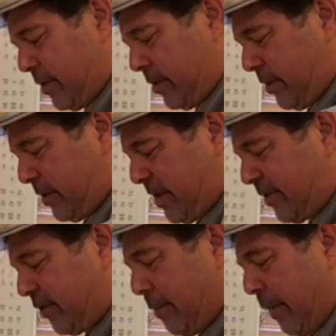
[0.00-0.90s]
a
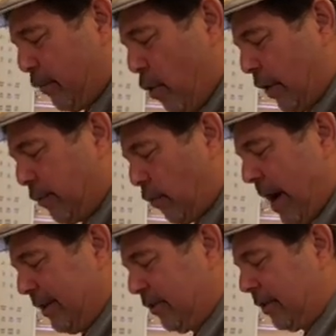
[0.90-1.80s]
system of
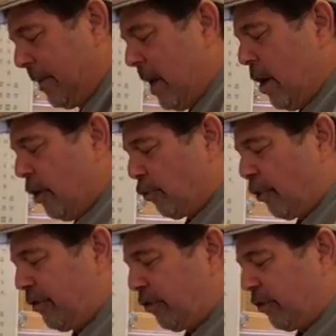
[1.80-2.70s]
cooking rice.
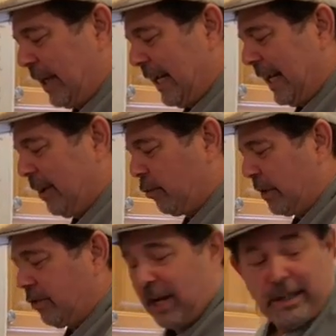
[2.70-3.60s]

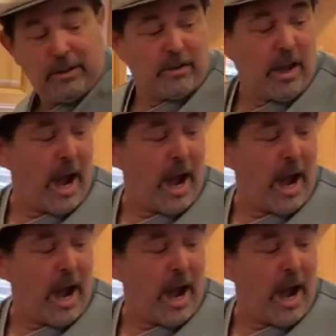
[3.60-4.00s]
Traditionally, it is with